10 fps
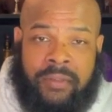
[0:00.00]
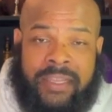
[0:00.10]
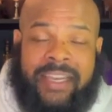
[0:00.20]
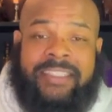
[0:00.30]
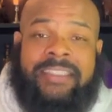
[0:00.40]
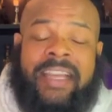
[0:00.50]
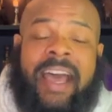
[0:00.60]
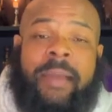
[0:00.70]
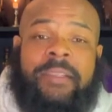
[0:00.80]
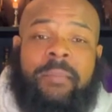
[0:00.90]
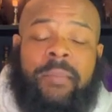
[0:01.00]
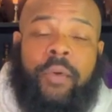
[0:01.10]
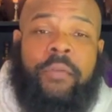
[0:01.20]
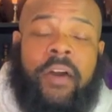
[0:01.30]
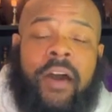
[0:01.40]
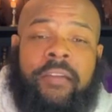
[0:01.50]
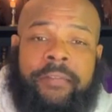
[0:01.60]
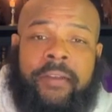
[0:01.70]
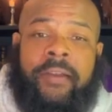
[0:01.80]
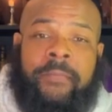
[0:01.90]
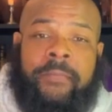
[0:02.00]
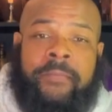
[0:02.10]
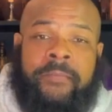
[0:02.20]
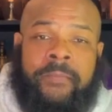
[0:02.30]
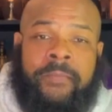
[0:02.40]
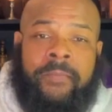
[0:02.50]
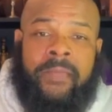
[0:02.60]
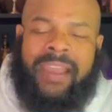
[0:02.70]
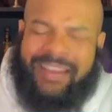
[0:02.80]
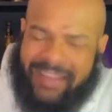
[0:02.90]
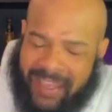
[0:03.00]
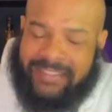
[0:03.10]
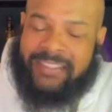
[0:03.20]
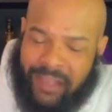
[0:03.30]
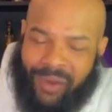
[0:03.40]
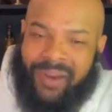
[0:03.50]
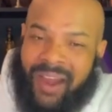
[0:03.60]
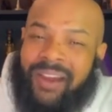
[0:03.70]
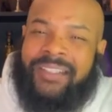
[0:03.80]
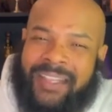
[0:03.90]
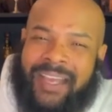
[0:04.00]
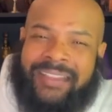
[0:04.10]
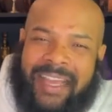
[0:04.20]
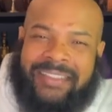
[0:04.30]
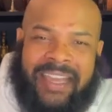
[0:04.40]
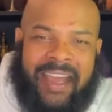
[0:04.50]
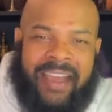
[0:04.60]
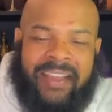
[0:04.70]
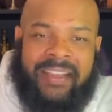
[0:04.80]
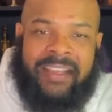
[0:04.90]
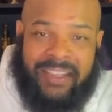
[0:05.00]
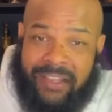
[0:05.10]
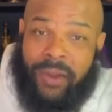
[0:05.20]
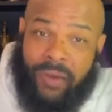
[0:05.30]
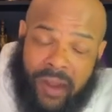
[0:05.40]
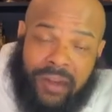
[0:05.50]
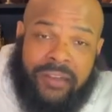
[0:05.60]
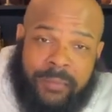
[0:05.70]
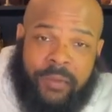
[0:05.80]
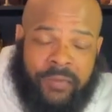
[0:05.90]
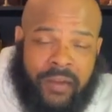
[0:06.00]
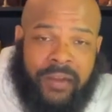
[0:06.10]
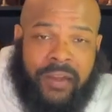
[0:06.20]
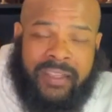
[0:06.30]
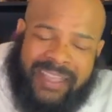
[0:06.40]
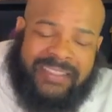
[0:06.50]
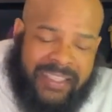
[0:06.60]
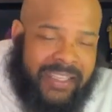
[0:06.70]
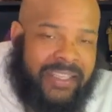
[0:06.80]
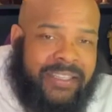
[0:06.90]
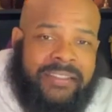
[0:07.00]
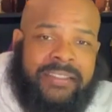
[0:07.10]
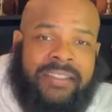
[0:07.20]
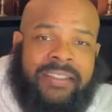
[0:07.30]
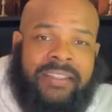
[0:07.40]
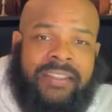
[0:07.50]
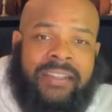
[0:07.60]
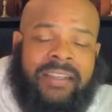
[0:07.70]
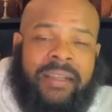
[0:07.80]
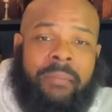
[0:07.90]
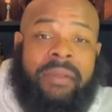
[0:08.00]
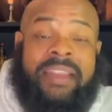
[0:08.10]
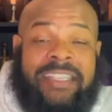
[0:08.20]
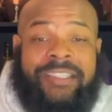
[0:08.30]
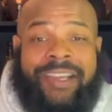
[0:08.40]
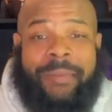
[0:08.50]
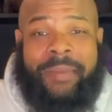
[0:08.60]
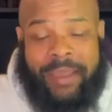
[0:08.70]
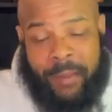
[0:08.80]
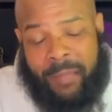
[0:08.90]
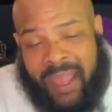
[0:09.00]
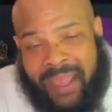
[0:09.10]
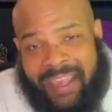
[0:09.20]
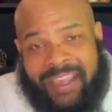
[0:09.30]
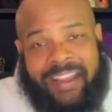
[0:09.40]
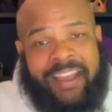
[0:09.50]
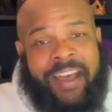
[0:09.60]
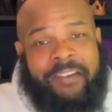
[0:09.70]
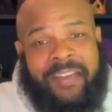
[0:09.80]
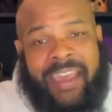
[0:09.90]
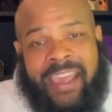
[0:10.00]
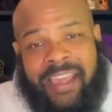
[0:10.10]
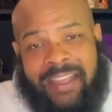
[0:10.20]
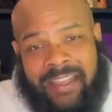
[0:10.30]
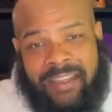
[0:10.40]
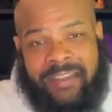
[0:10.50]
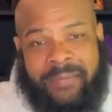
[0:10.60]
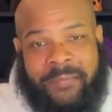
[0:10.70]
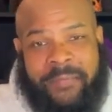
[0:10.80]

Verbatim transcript: That it's time to move on from? And yes, it's going to hurt to cut that tie. It's going to hurt to move on. Yes, it is. But that's going to be a pain of healing.